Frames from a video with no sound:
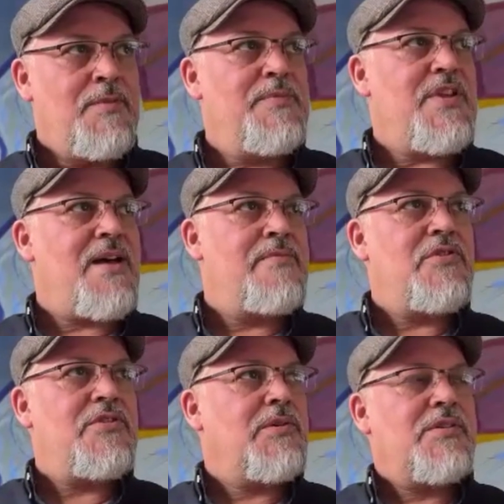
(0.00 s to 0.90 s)
But
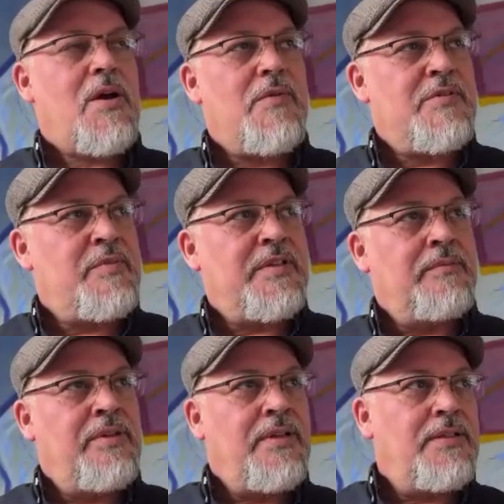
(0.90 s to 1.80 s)
music was always
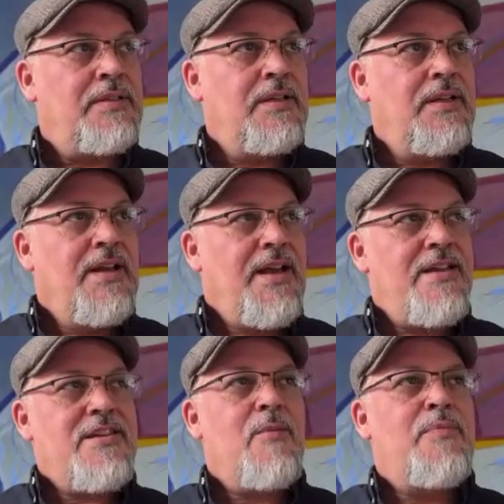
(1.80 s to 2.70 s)
being played.
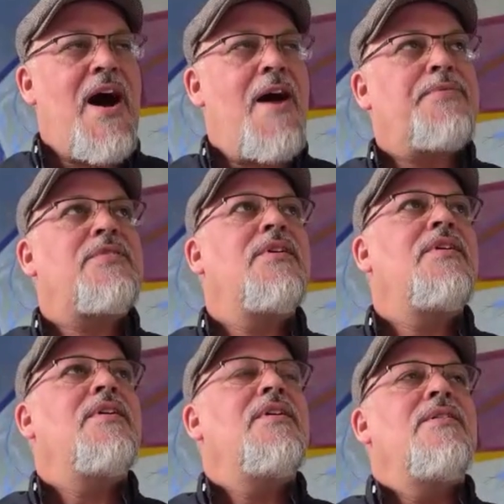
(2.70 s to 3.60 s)
Yeah. And, Pops
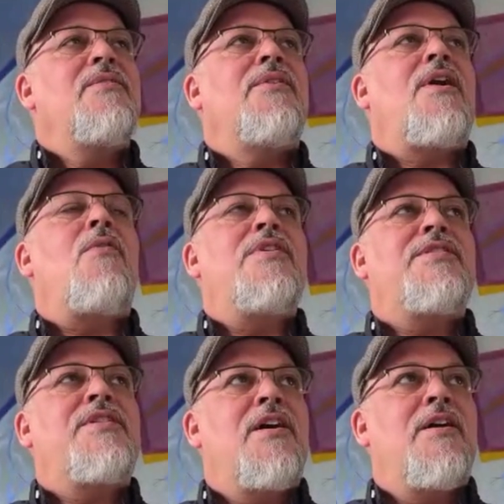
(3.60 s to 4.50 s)
would
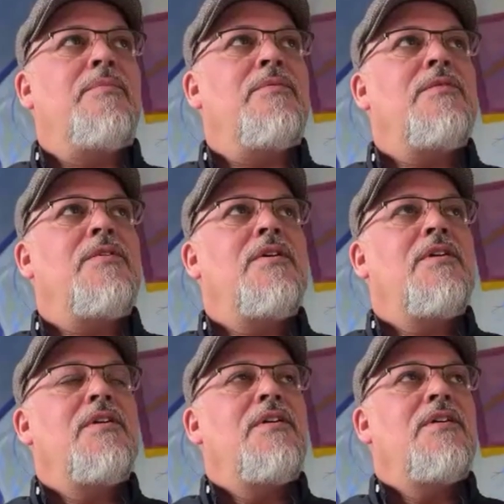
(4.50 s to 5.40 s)
always come,
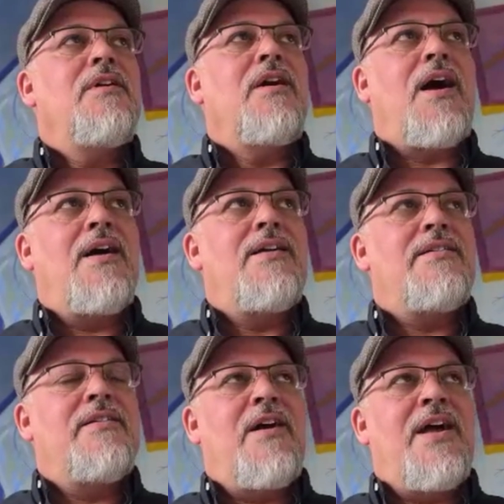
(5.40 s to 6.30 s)

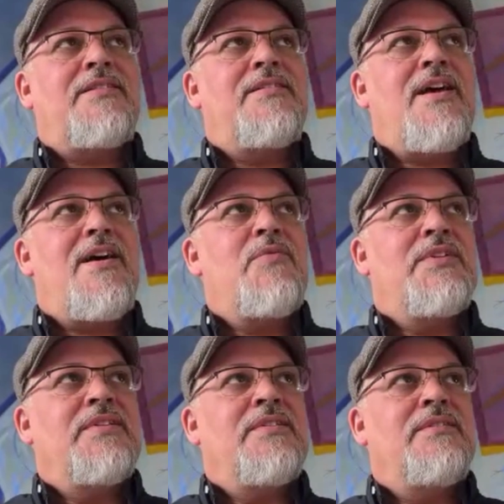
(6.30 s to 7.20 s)
at the time
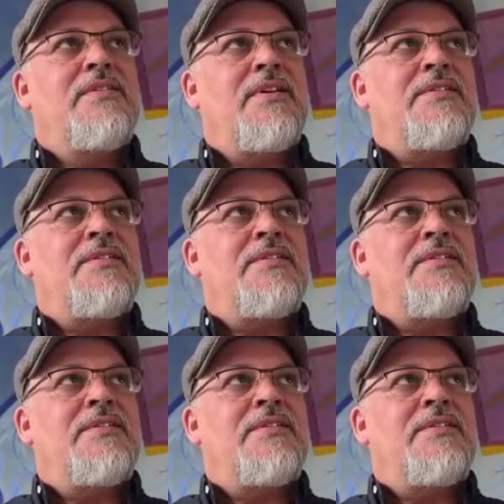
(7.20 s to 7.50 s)
when